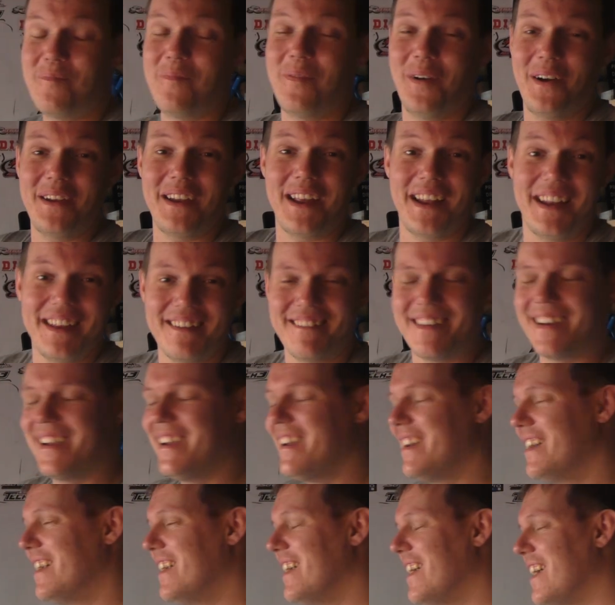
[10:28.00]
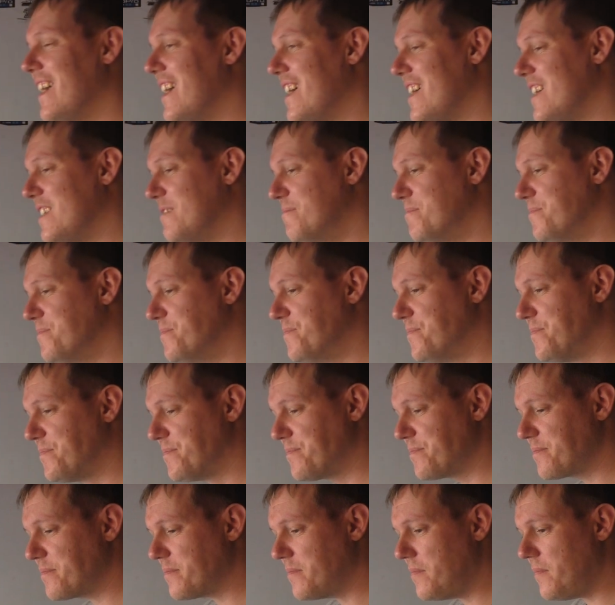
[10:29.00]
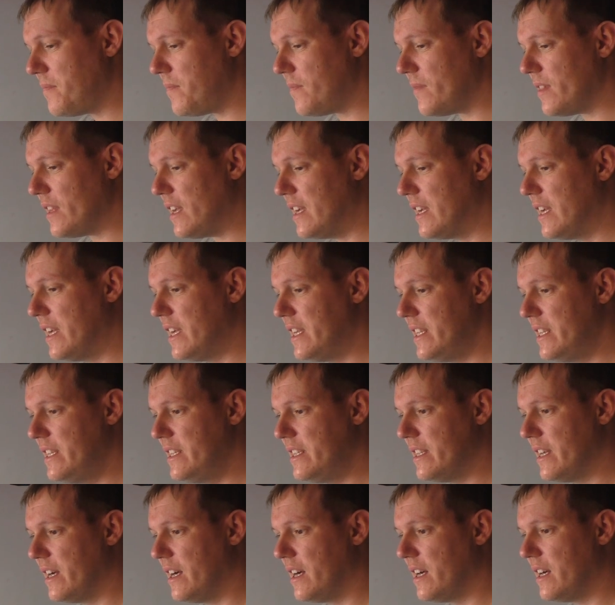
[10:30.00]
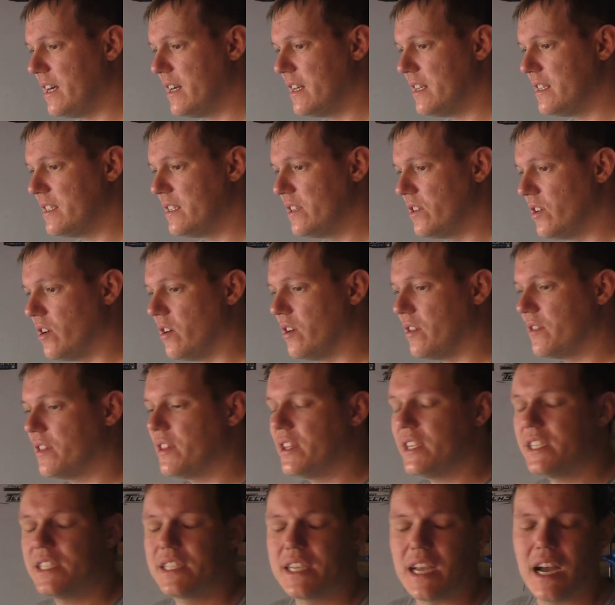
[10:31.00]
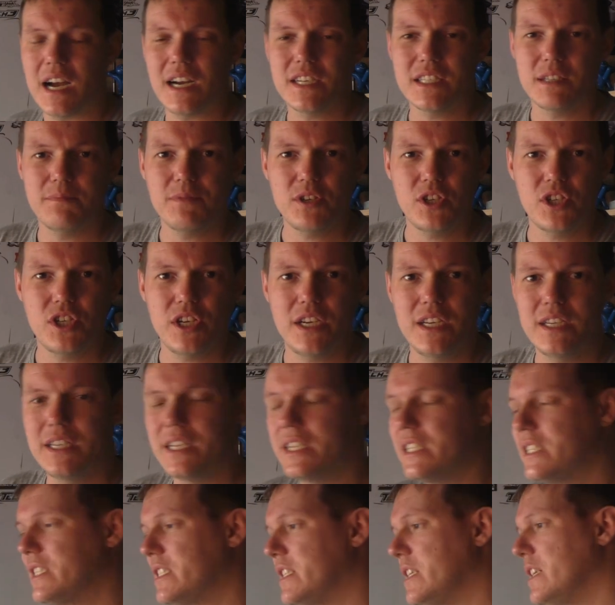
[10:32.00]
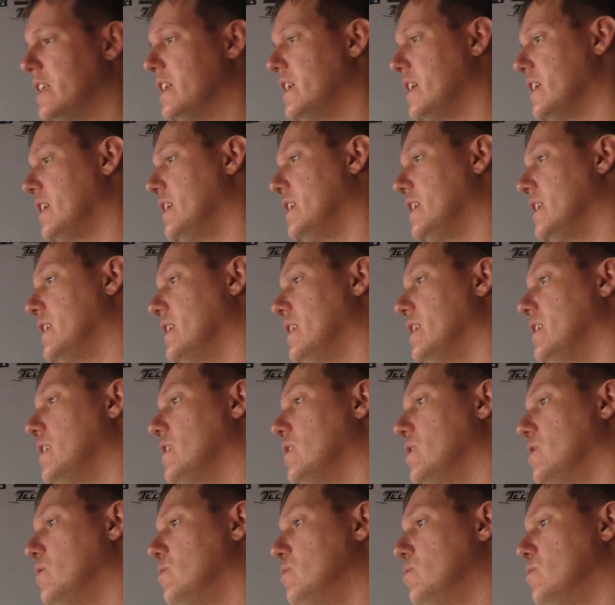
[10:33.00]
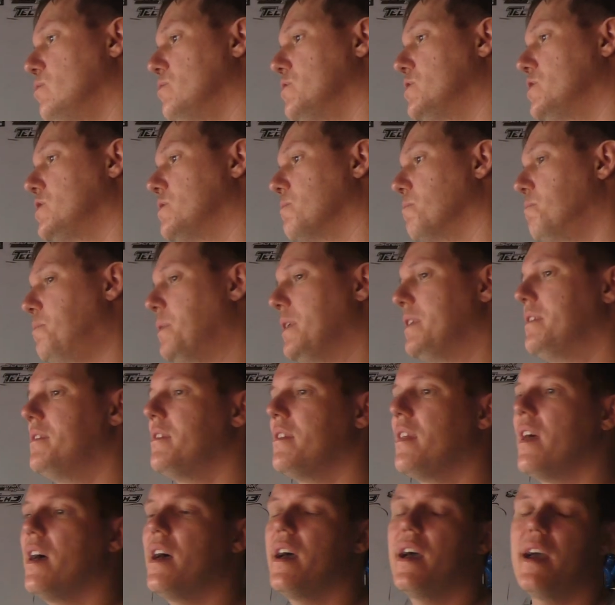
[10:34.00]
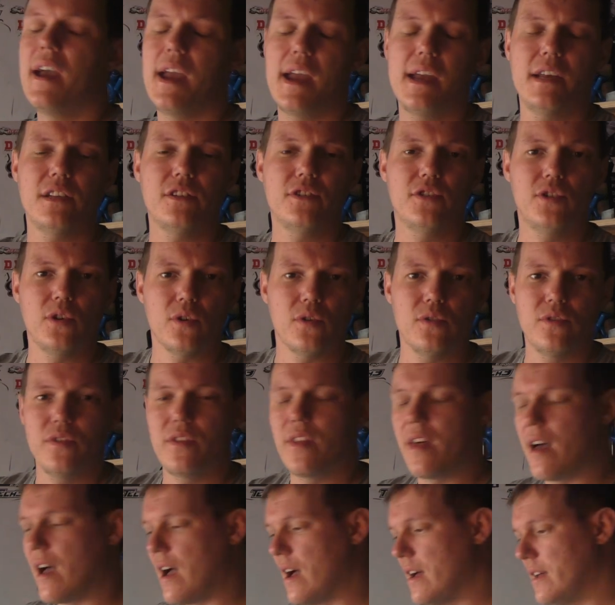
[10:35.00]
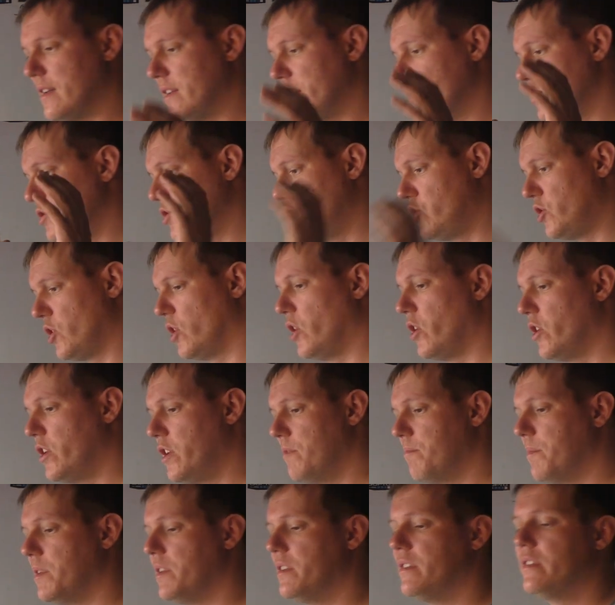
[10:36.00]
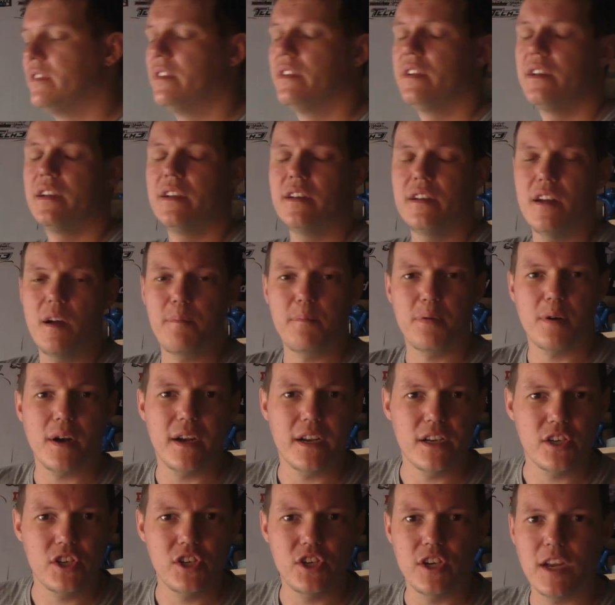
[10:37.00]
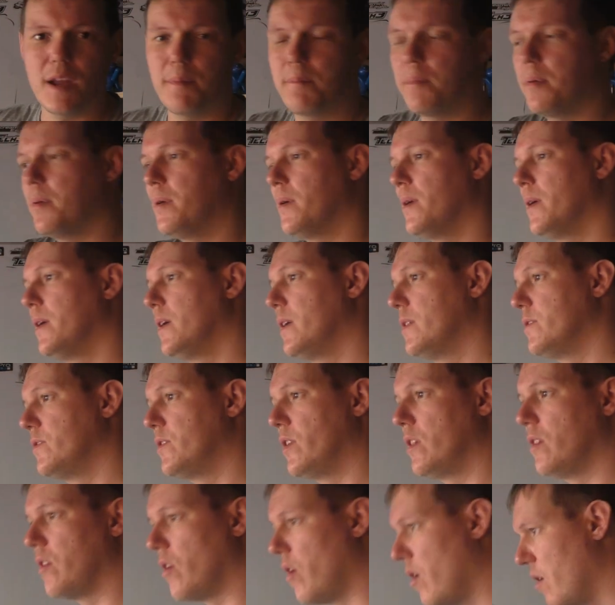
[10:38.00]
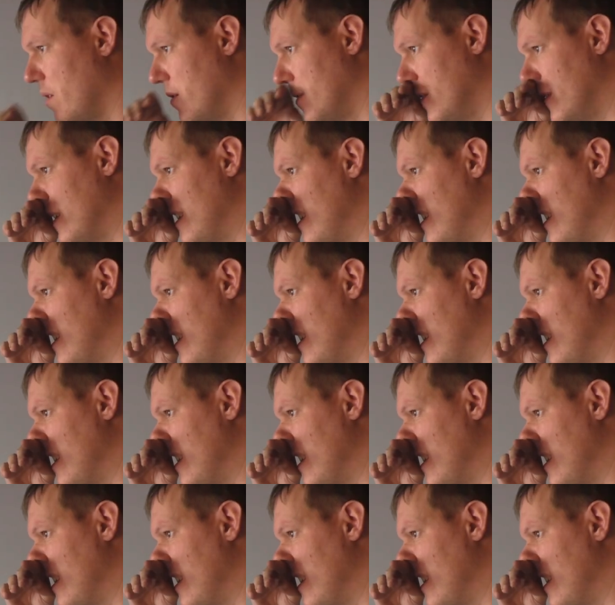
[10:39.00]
but anyway, um, he, uh, you know, this guy's a machinist who's been there, done that, journeyman, apprenticeship, the lot,